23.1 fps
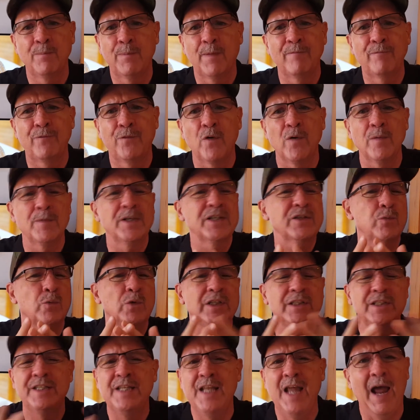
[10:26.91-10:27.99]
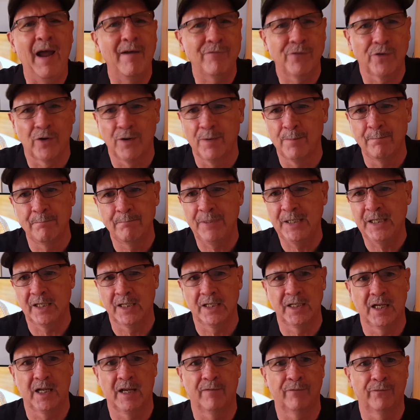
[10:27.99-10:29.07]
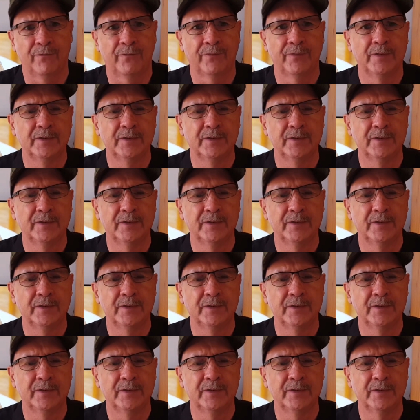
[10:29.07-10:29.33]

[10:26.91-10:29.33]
performance will never be enough.